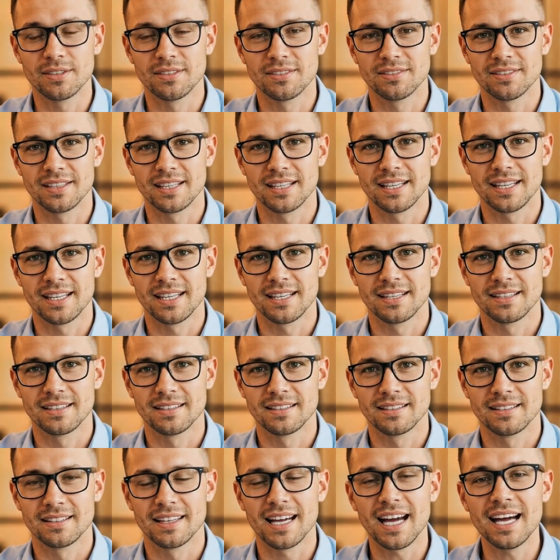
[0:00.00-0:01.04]
and thinking,
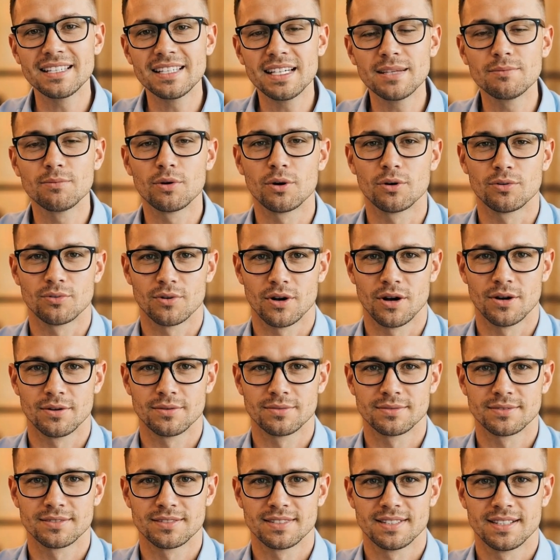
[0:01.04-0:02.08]
I need more
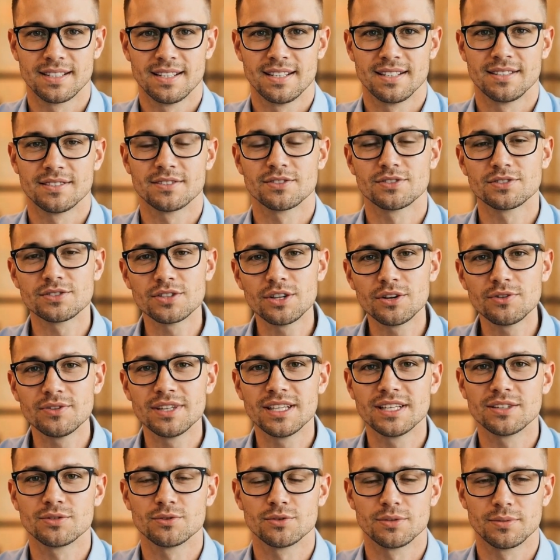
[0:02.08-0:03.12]
rows, there's no
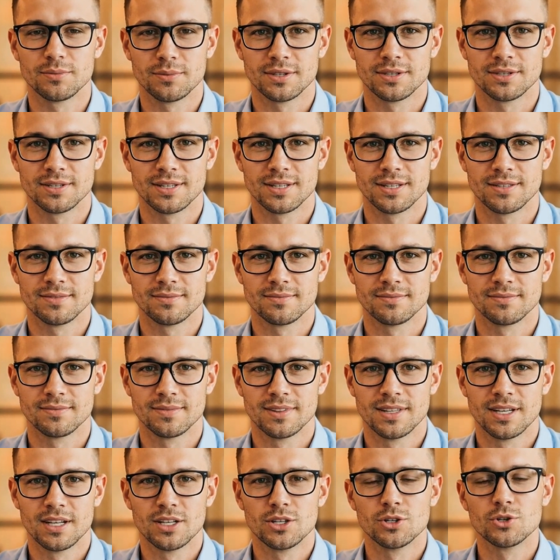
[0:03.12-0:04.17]
need to rebuild it.
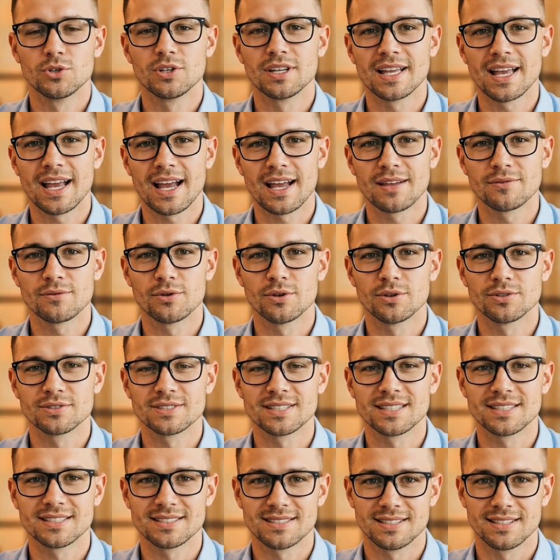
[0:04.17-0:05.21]
You can add rows
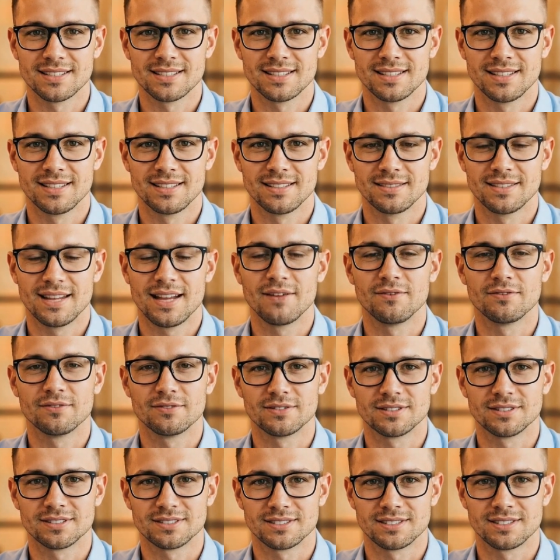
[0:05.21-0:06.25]
instantly and
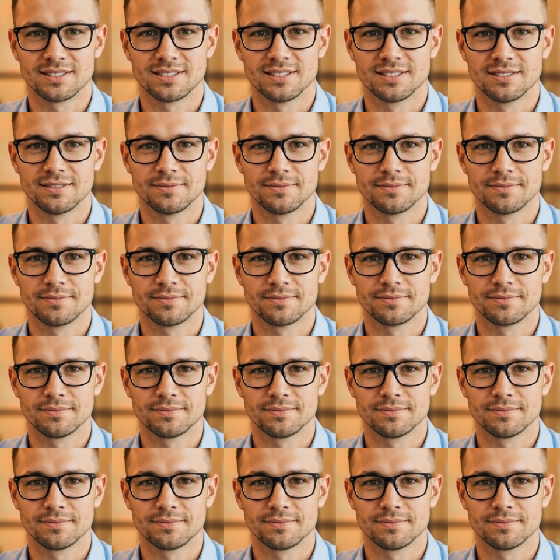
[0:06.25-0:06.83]
effortlessly.